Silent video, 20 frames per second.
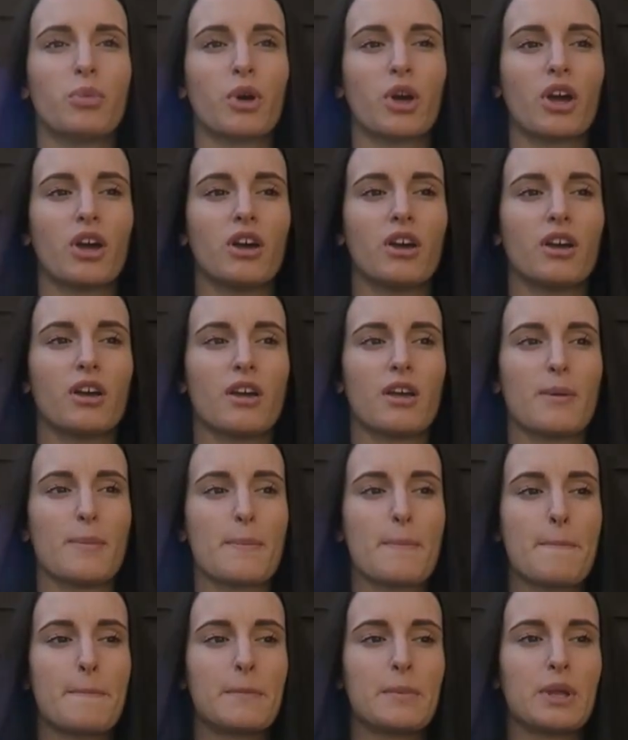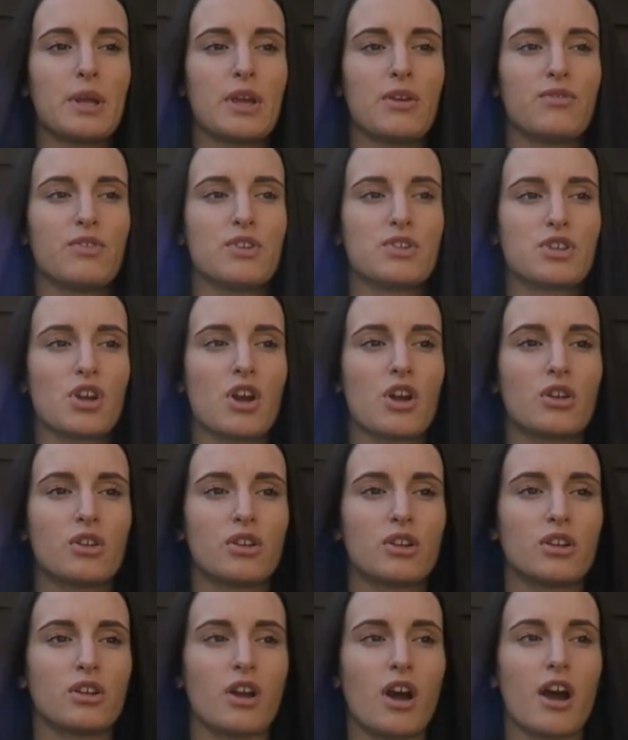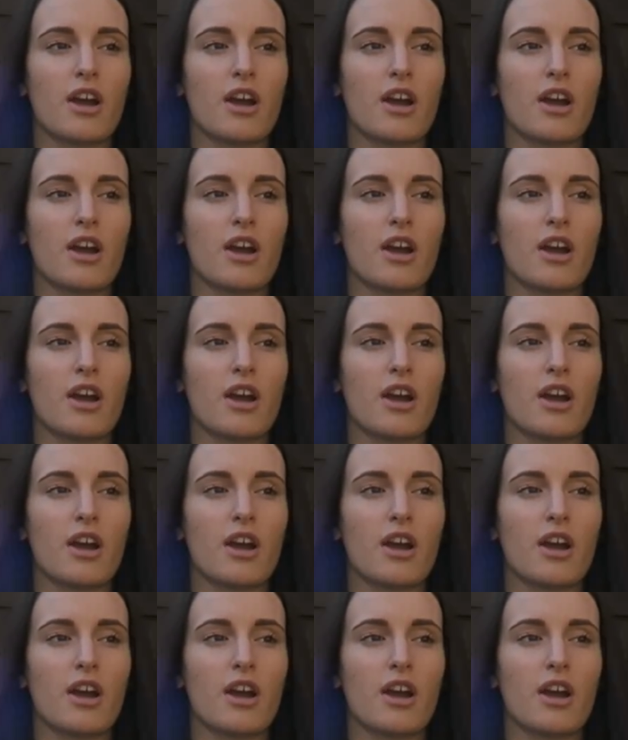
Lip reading: But if you don't,